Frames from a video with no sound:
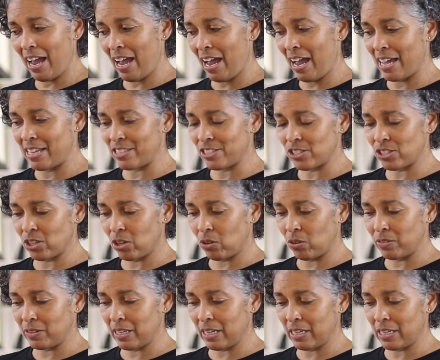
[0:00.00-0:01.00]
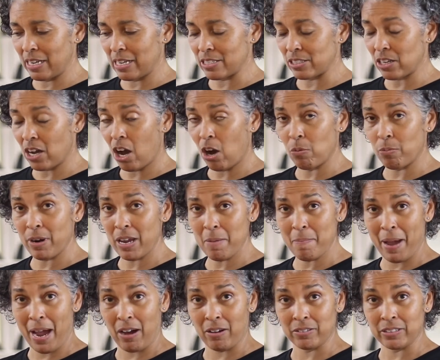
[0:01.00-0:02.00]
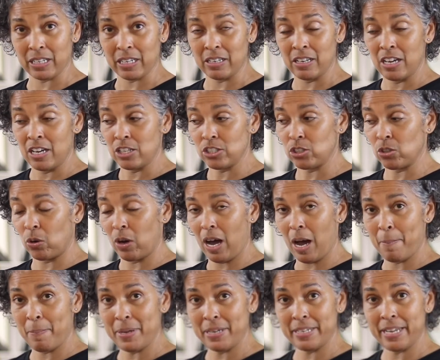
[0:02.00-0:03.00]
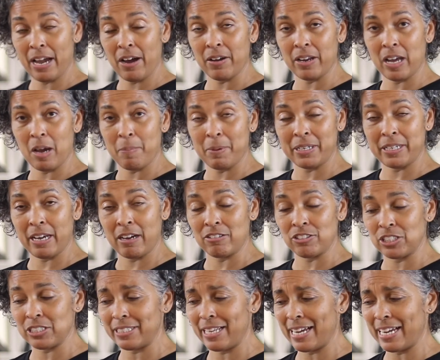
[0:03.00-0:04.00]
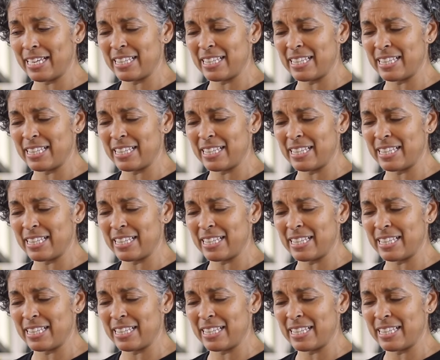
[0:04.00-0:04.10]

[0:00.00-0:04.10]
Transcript: And so then it's called rebounding. So up and down, just like